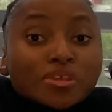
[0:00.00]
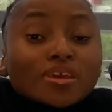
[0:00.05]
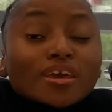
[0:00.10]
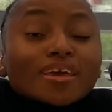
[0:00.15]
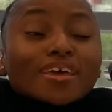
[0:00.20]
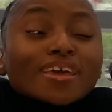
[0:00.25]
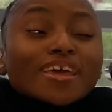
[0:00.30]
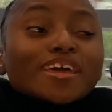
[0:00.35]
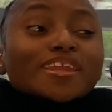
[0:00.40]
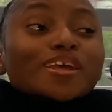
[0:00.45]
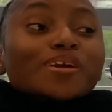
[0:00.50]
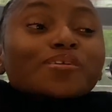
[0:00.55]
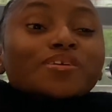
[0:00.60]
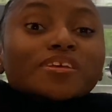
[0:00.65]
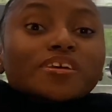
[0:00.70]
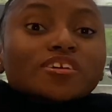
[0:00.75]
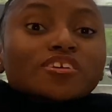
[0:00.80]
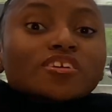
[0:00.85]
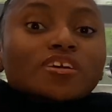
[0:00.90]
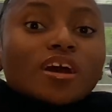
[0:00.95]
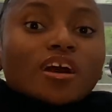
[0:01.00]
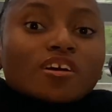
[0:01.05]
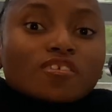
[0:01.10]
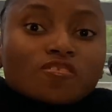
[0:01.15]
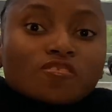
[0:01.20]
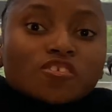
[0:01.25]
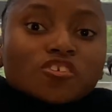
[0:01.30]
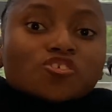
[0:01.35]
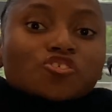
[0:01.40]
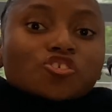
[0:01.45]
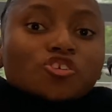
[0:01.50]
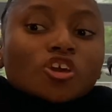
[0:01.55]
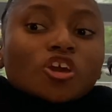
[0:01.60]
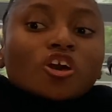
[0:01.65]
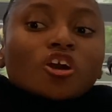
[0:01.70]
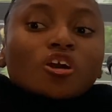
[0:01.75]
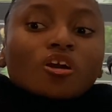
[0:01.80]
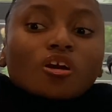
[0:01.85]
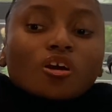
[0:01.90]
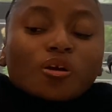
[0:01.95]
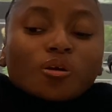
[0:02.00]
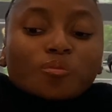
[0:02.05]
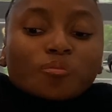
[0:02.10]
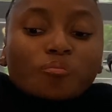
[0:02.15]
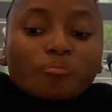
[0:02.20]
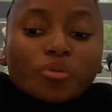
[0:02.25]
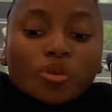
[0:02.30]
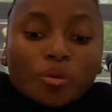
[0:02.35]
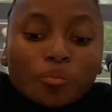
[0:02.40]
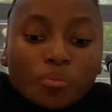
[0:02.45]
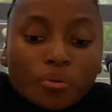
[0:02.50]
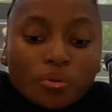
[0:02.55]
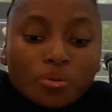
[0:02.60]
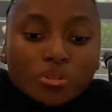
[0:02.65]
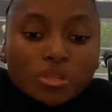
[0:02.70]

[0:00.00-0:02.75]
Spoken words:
And I want to encourage people